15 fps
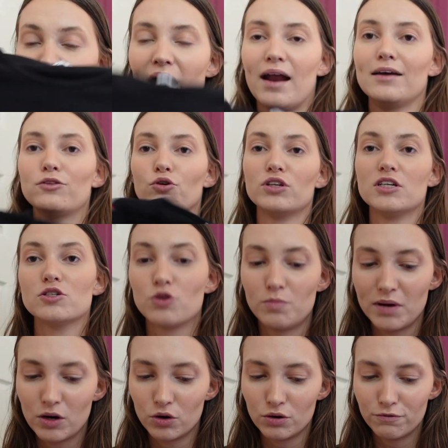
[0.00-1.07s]
And I thought this would
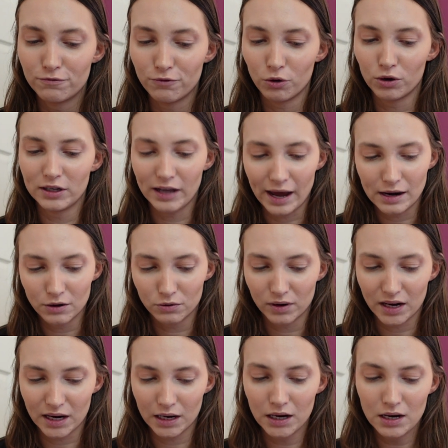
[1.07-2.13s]
be good for
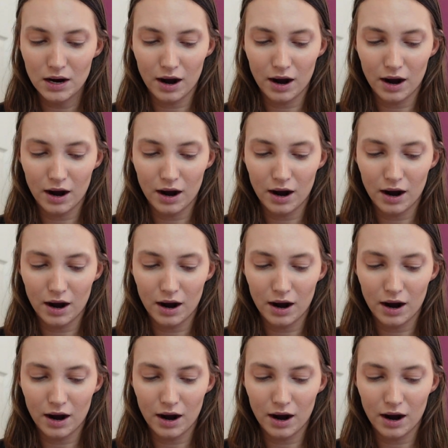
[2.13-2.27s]
layering